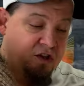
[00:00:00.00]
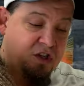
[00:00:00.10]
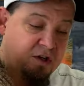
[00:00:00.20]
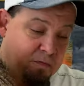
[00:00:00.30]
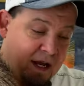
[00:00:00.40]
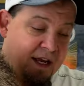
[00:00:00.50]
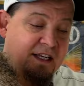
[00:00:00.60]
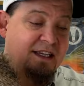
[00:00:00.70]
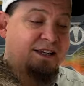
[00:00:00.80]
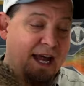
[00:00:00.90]
spey
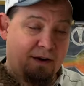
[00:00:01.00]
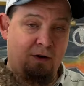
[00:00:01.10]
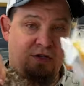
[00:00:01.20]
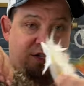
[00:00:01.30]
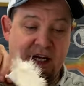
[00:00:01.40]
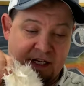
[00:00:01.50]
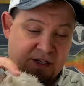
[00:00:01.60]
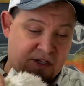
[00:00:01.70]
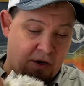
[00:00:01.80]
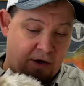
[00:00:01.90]
saddles in
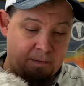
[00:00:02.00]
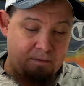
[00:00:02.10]
stock.